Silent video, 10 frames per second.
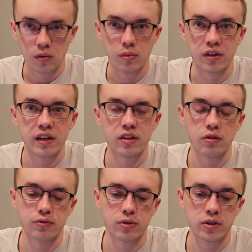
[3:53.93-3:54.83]
But again,
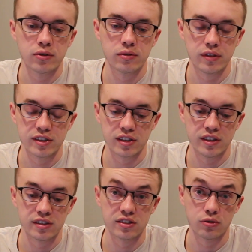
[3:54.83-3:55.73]
overall, this
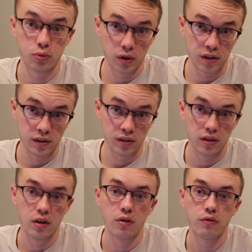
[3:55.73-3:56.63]
lens is great
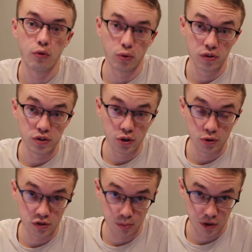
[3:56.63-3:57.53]
for the
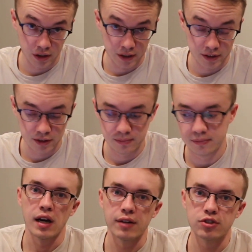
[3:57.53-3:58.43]
used price.
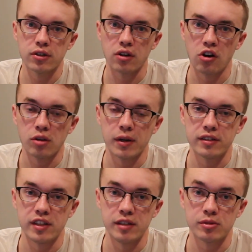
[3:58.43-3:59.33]
I've shot all of
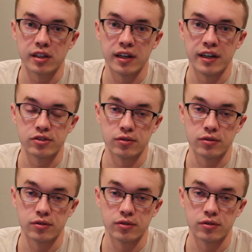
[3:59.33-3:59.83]
my deep sky